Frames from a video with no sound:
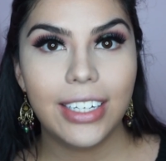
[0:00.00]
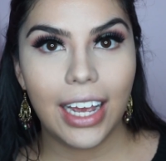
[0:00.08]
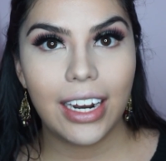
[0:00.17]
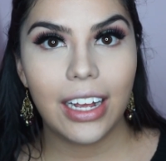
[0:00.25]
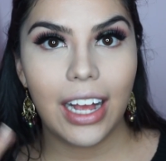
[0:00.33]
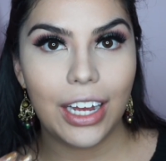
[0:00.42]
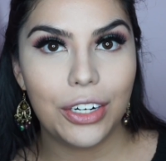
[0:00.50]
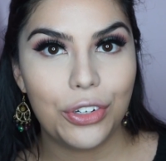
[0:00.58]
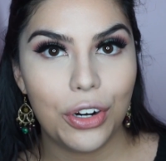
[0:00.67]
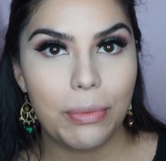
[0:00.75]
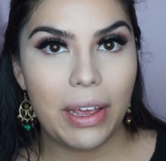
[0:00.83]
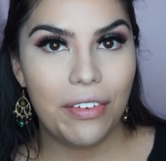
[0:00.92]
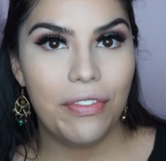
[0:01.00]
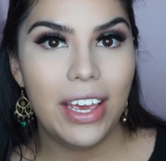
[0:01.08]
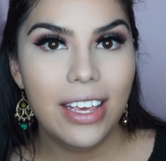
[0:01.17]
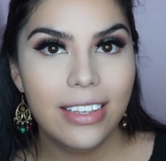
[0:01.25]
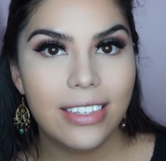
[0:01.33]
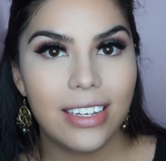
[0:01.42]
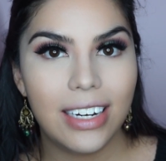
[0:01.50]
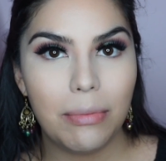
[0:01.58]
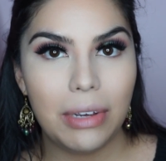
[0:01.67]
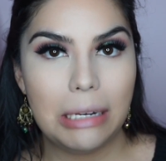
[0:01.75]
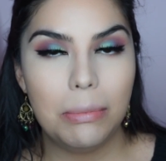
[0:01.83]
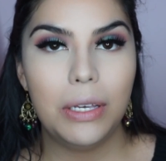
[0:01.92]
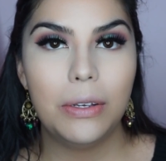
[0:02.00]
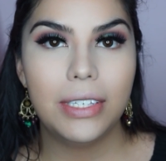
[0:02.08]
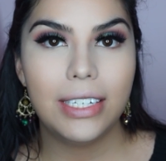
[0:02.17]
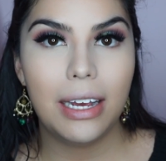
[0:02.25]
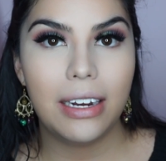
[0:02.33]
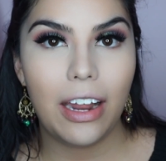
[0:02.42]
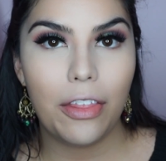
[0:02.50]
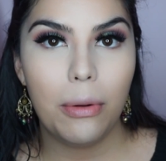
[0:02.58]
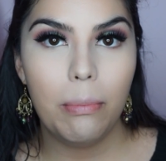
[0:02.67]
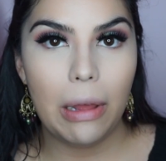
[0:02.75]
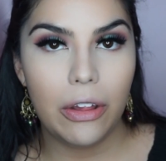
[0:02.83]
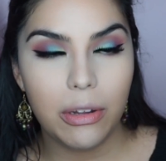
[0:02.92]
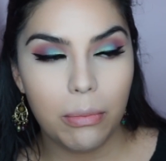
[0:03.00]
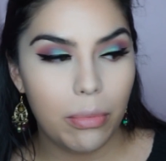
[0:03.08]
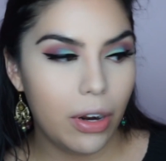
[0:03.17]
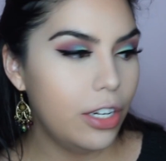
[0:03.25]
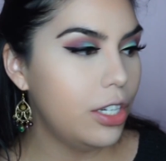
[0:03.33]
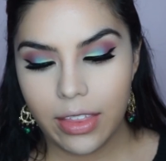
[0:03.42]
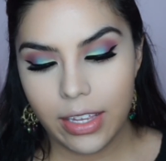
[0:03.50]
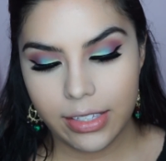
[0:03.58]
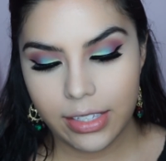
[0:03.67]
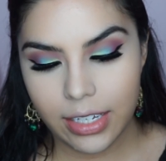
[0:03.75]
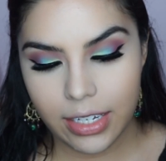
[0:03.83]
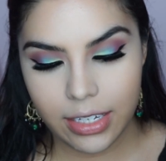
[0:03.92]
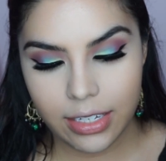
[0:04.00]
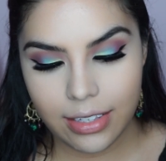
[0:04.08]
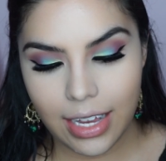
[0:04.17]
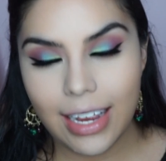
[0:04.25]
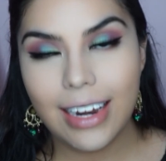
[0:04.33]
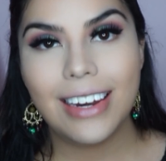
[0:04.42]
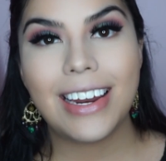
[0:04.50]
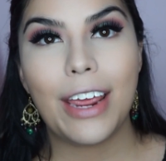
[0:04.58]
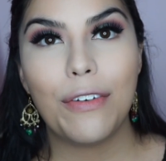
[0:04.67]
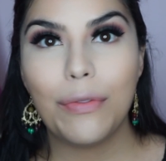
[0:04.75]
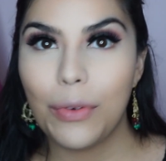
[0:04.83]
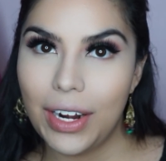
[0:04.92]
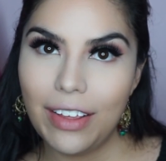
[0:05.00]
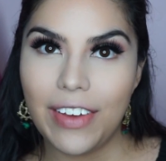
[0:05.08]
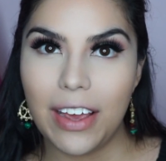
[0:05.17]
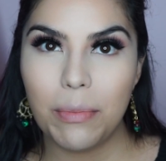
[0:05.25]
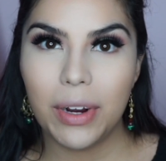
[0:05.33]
to kind of contour my face. And I'm going to be using another Beldum brush. This is a 945